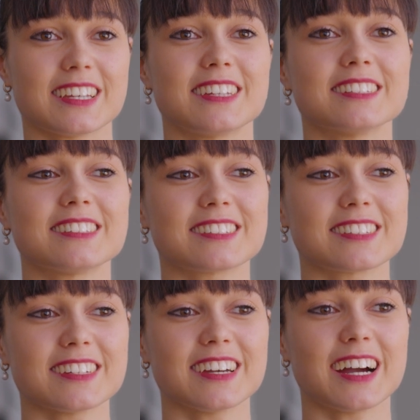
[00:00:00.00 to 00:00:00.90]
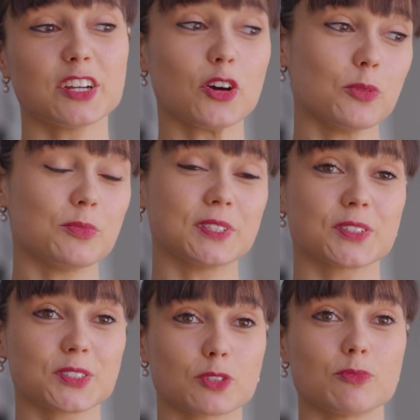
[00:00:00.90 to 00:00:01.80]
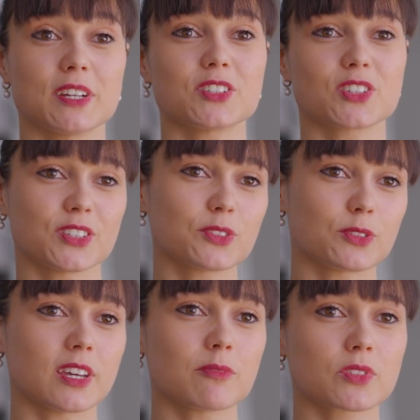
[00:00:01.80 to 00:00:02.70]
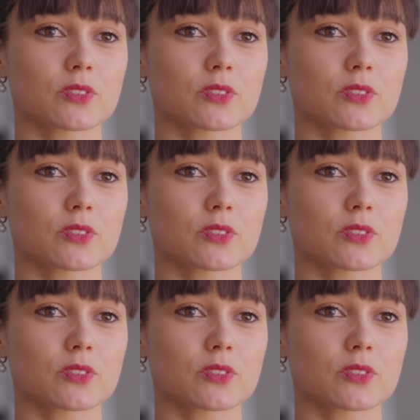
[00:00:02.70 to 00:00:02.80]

And I hope it also brings joy to them,